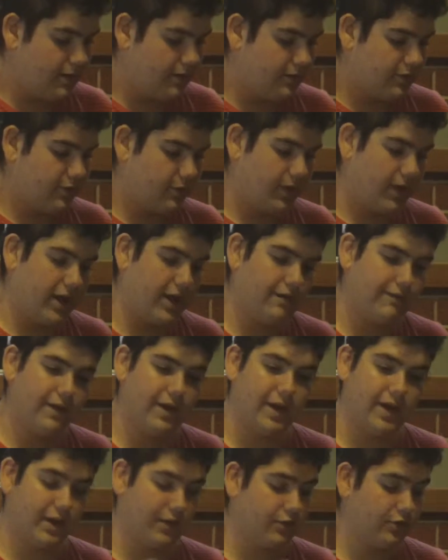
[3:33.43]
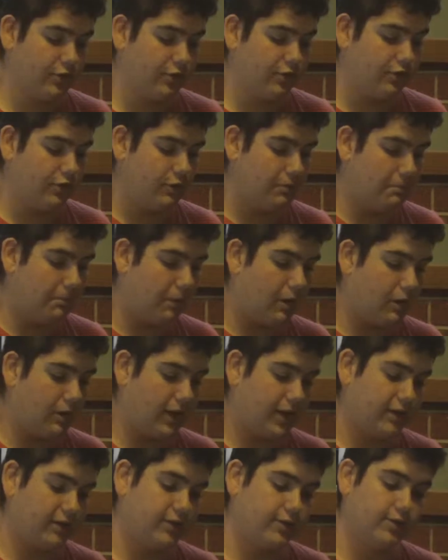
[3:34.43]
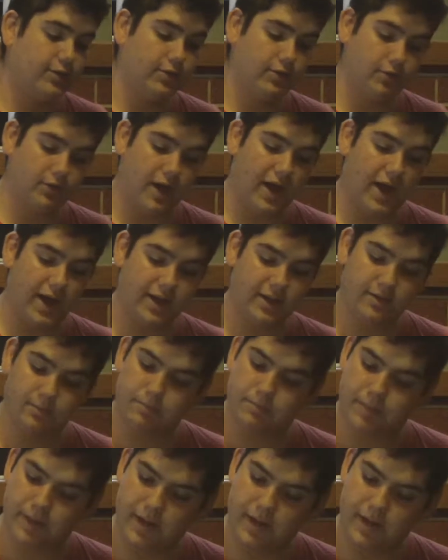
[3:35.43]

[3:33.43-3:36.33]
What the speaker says: So we have a 2 Molex to 8